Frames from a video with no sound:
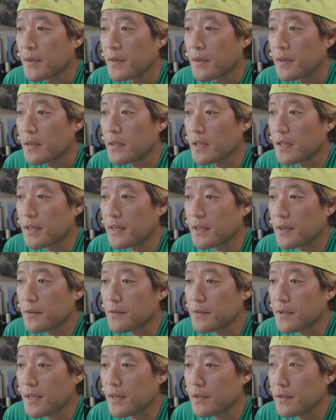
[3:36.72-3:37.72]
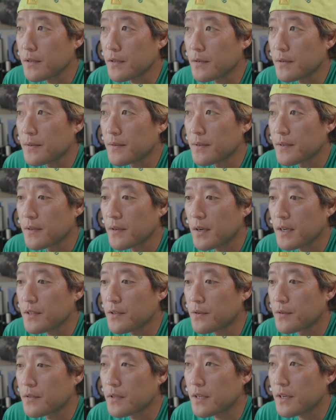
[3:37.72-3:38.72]
Click here to download. All right,
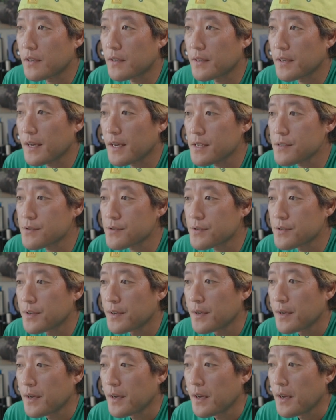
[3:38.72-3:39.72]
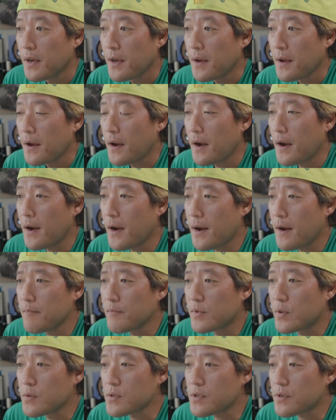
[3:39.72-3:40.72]
don't click on the ads.
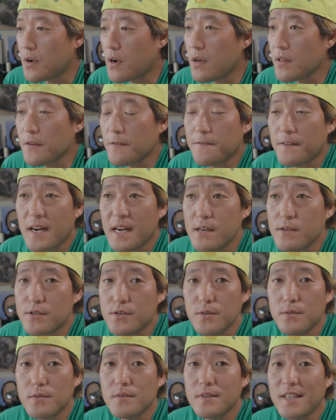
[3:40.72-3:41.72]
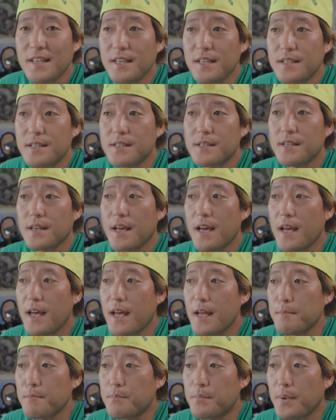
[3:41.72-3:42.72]
Um, those are all the files you'll need,
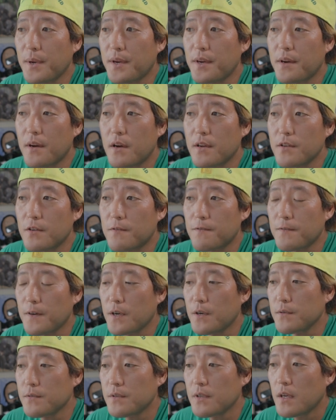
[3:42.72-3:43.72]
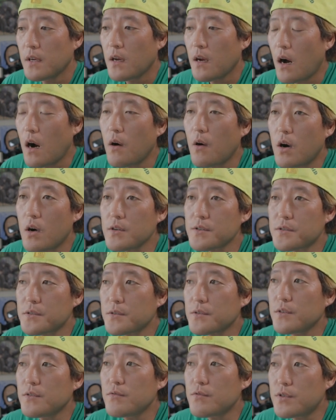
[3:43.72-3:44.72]
and put it on your phone. Oh,
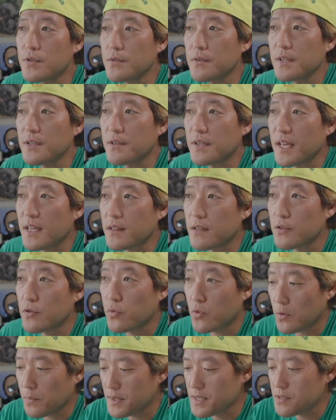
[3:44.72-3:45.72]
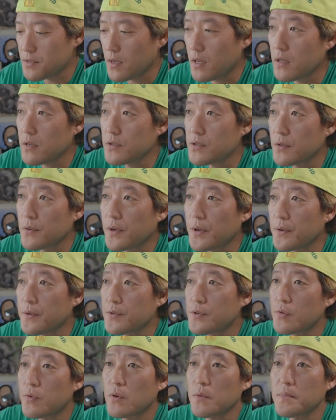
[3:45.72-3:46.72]
also, you do need to get the T W R P installer. So go
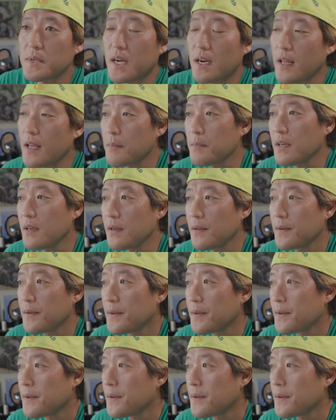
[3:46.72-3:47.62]
to T W R P dot M E.